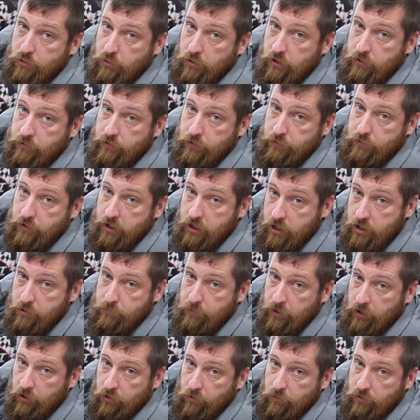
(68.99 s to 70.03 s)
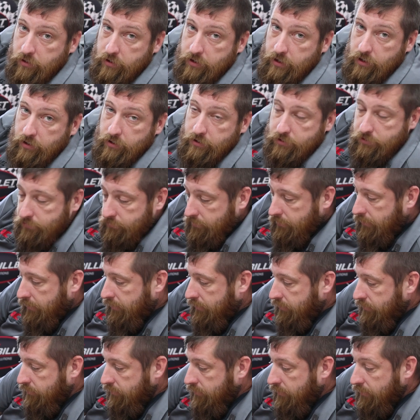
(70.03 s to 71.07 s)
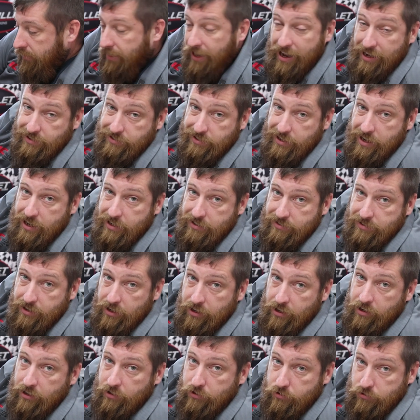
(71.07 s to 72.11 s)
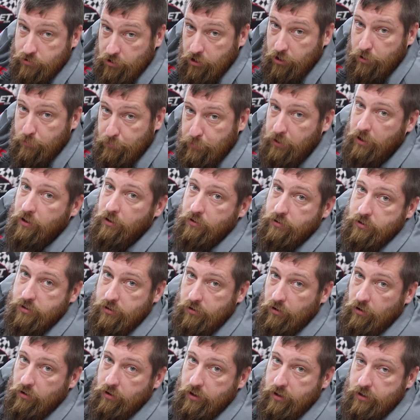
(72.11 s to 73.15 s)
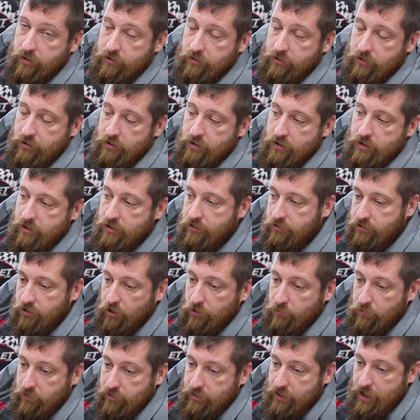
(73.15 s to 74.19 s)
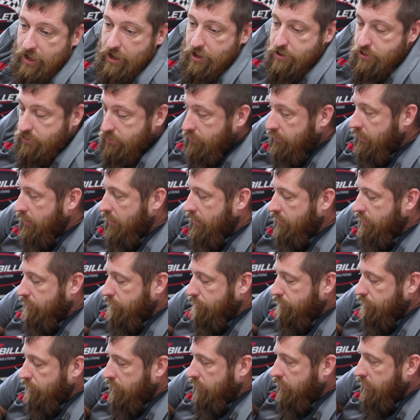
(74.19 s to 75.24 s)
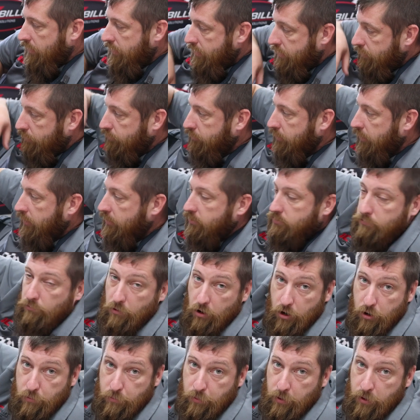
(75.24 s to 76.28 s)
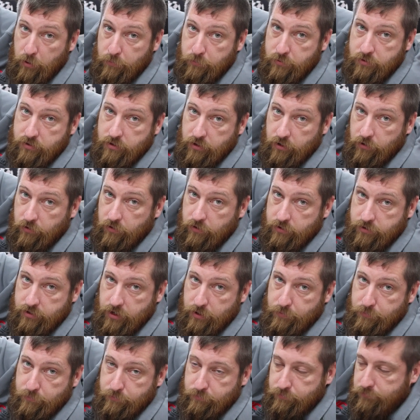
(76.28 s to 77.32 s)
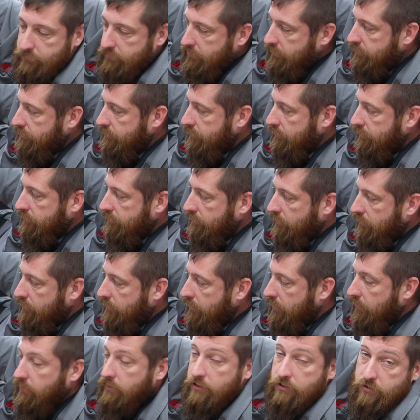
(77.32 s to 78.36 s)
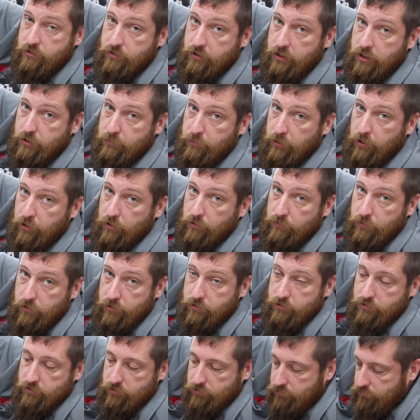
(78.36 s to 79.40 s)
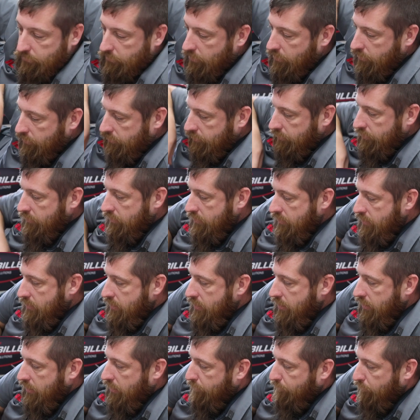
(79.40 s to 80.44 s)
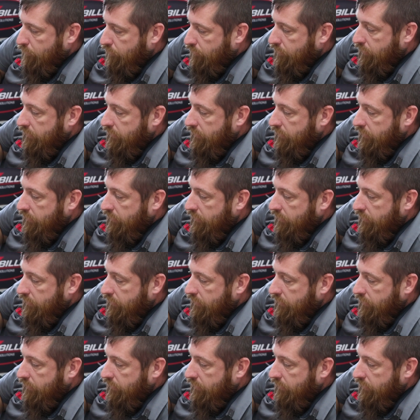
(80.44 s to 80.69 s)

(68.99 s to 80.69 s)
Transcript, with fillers: to 2015 Camaro with an LS3, it actually has a truck balancer on it. So with that, you can kind of interchange the water pumps. They're the same distance on an LS3 Camaro versus a truck. A couple of